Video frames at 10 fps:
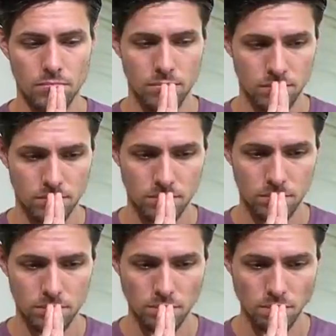
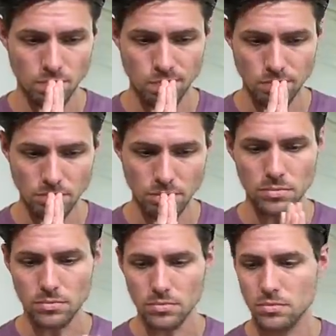
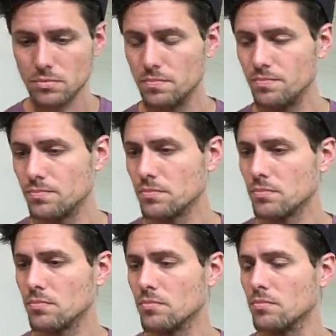
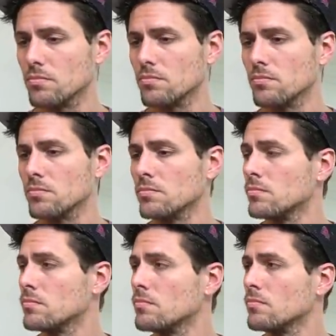
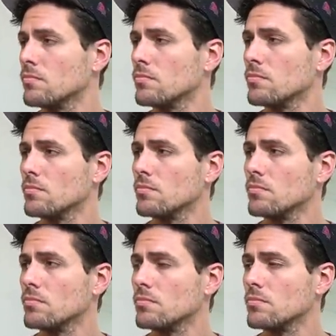
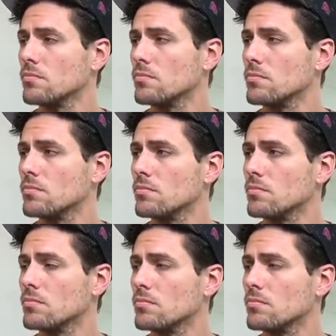This person isn't speaking.